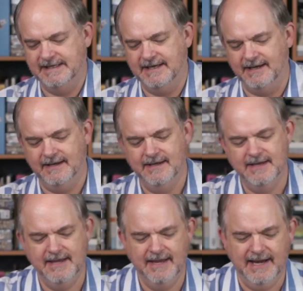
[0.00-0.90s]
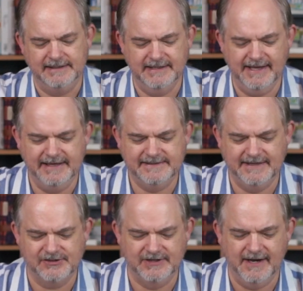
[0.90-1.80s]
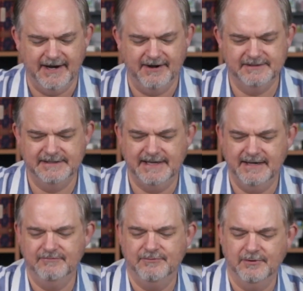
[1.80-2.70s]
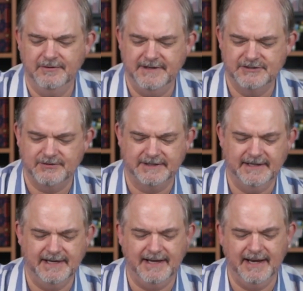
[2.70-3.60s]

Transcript: the King. And then the Ace is actually higher than that for these trick-taking